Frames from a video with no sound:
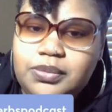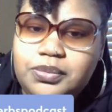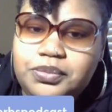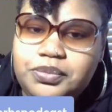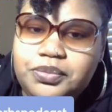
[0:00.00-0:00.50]

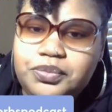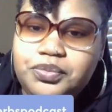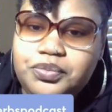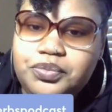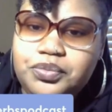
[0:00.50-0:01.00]

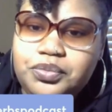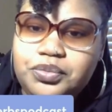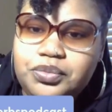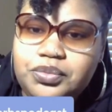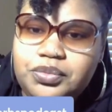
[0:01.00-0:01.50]

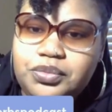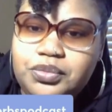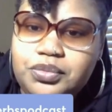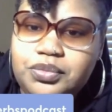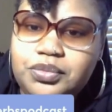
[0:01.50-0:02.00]

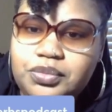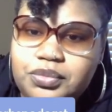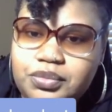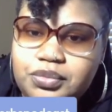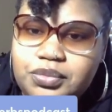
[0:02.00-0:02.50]

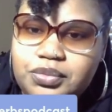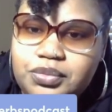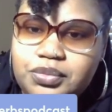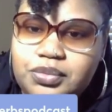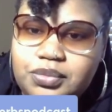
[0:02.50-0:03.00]

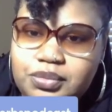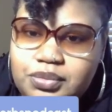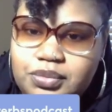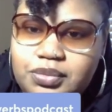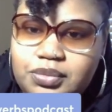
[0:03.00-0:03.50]

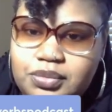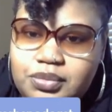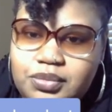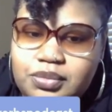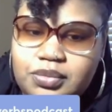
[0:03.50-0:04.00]

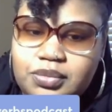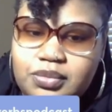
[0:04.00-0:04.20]
(silent)